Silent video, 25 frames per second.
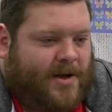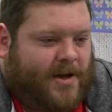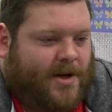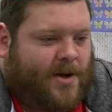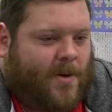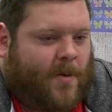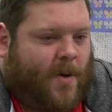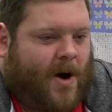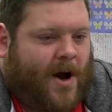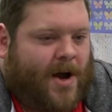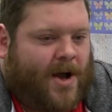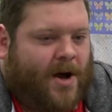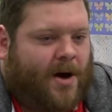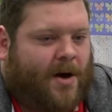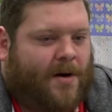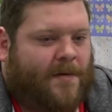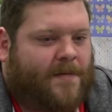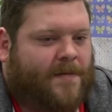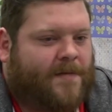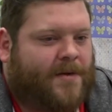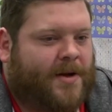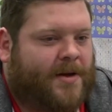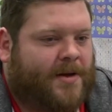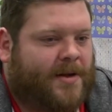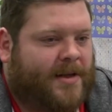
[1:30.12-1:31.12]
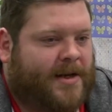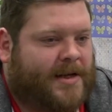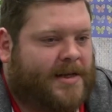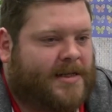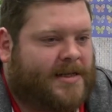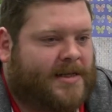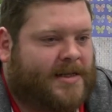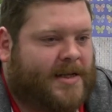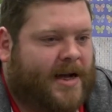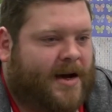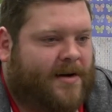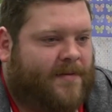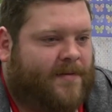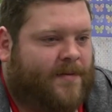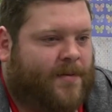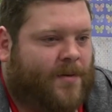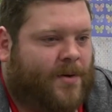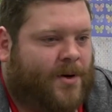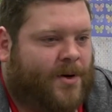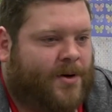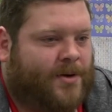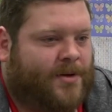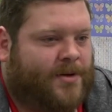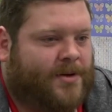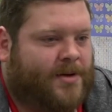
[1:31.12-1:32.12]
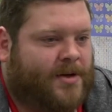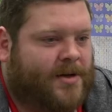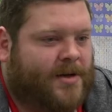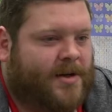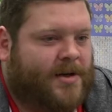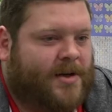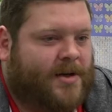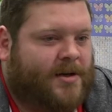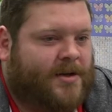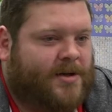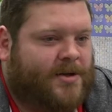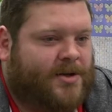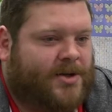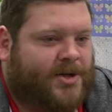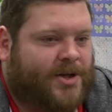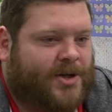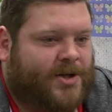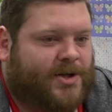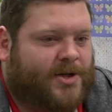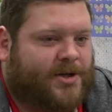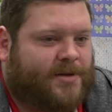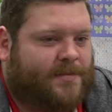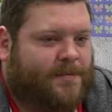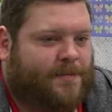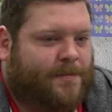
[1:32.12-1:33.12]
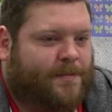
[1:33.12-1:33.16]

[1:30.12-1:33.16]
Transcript: Quite often staff would just